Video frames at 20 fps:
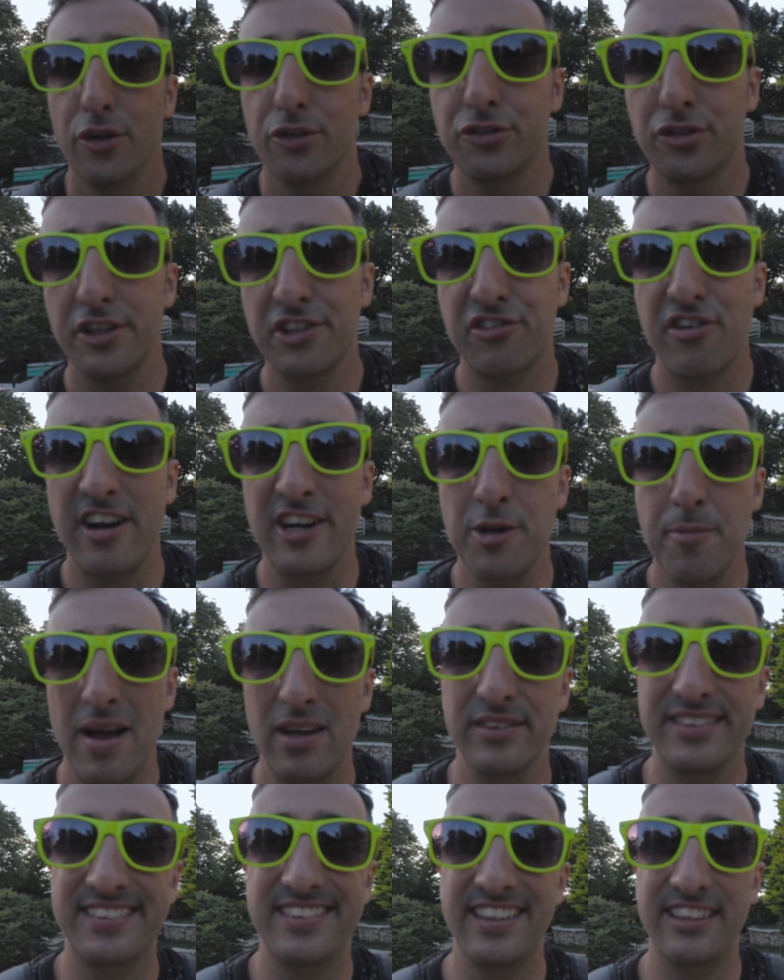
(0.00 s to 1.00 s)
So it's around
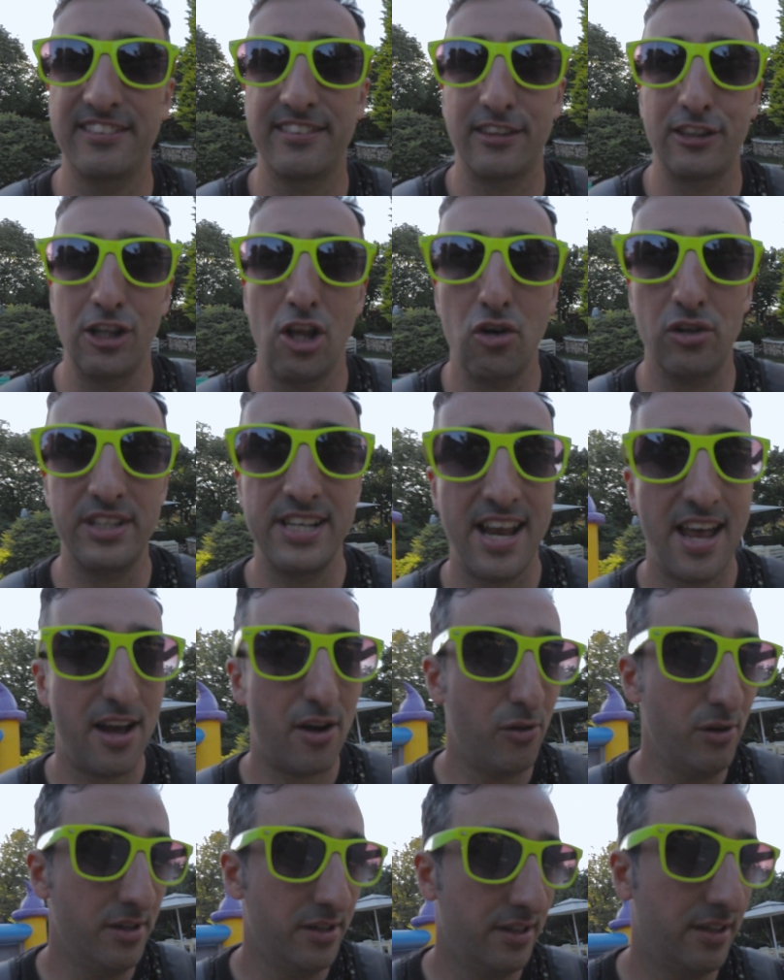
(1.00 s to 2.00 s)
about 6 o'clock
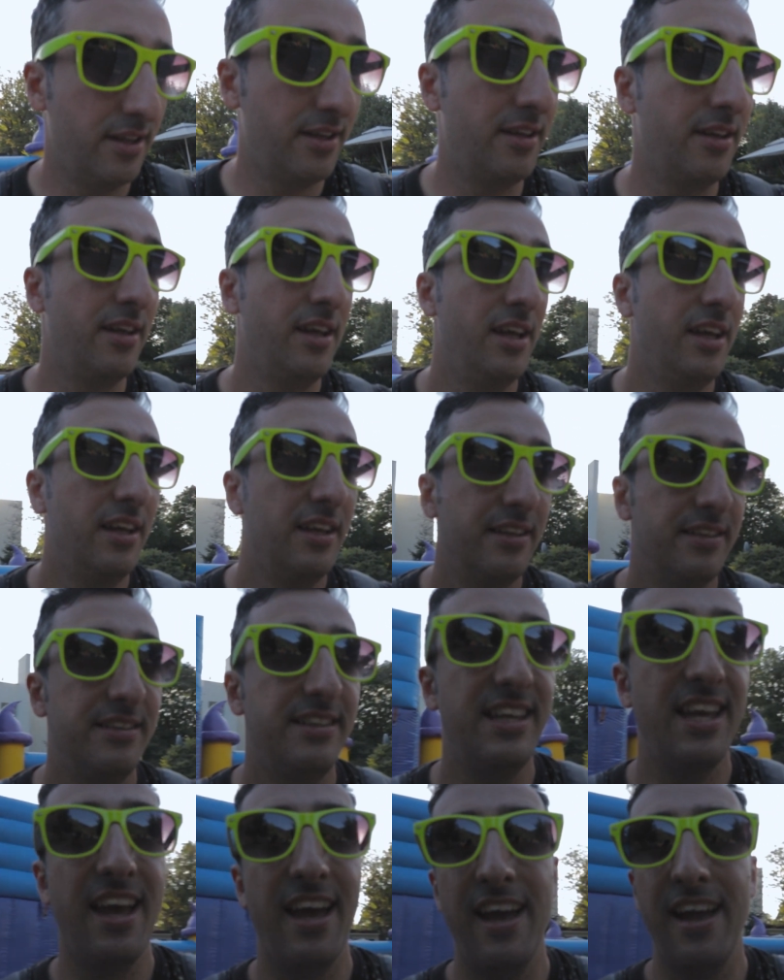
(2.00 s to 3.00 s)
now.
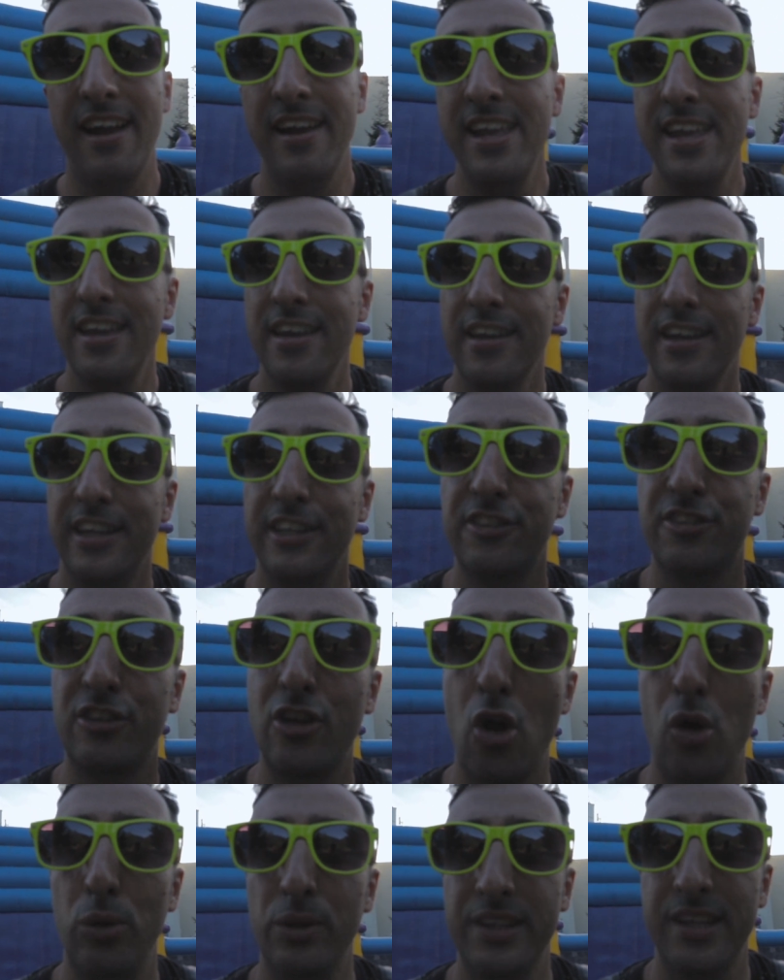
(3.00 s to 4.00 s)
The air here is
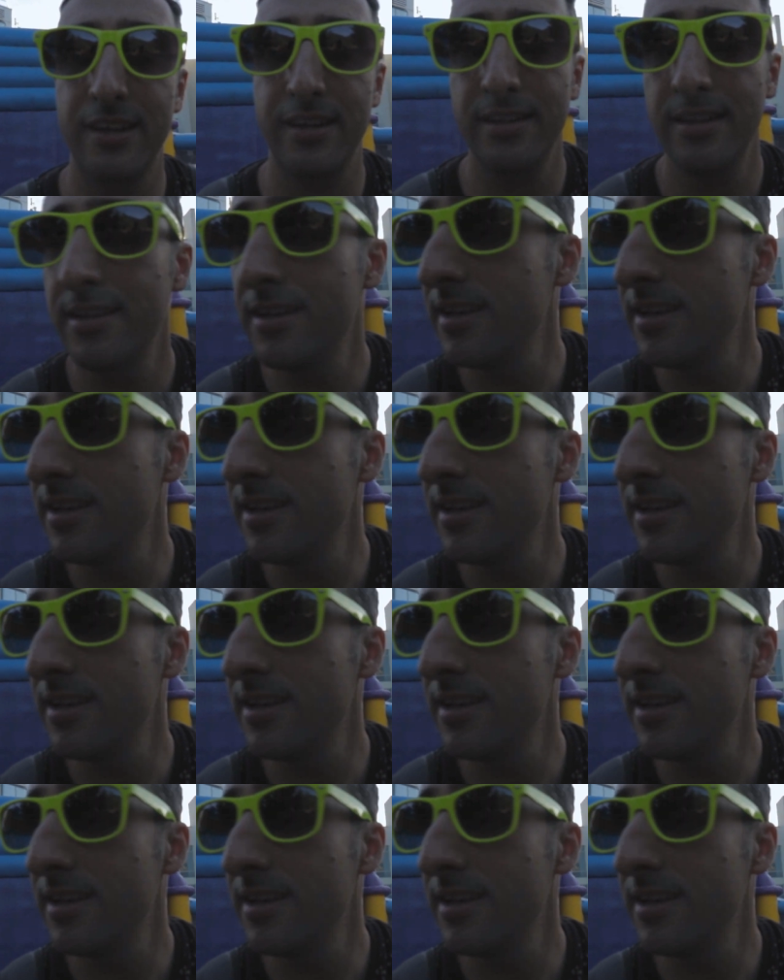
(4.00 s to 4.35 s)
colder,